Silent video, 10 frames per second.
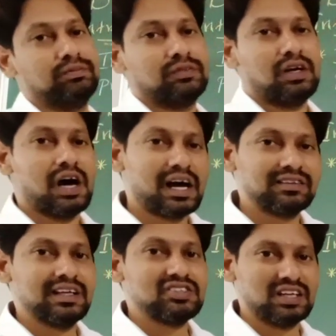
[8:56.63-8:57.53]
Are
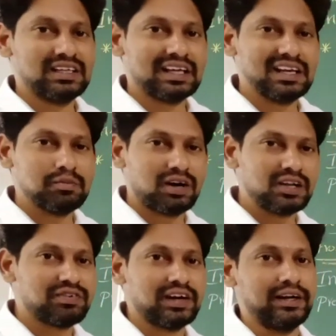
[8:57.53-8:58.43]
they genetically
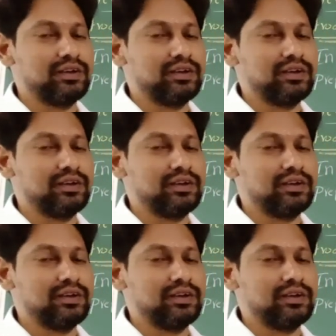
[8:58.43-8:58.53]
modified?